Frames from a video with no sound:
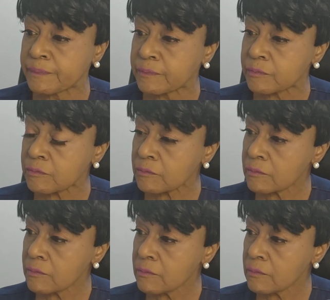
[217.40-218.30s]

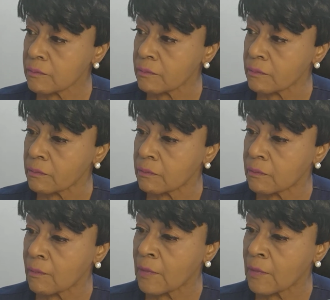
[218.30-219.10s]
Nobody speaks.